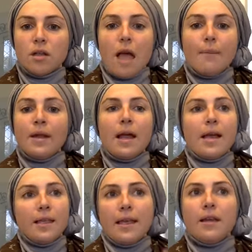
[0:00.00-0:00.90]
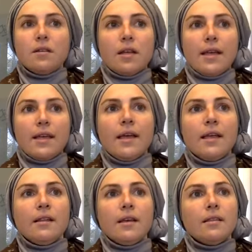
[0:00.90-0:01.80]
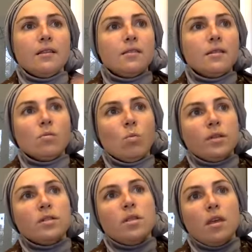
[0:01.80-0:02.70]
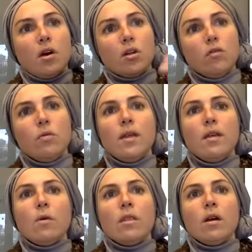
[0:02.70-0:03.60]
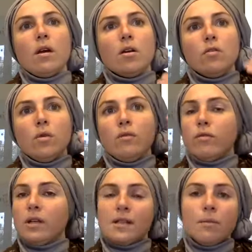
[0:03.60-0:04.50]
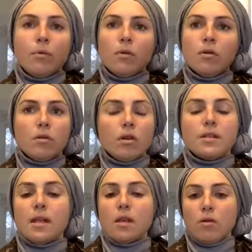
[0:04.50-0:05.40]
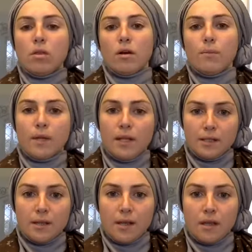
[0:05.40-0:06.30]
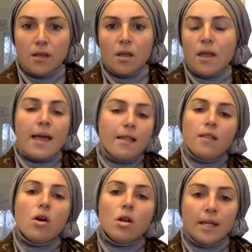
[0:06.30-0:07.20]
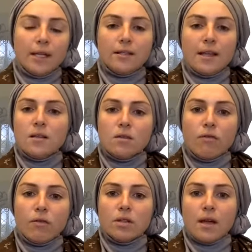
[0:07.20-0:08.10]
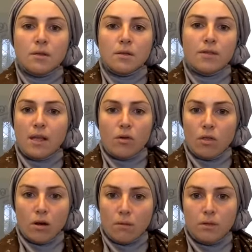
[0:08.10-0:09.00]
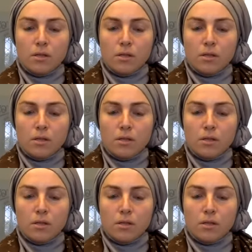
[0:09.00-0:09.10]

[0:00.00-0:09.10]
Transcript: I mean, I get it. I get that this is what they are doing when they are doing, for example, psychotherapy, let's say. And there are like 10 different types of psychotherapy.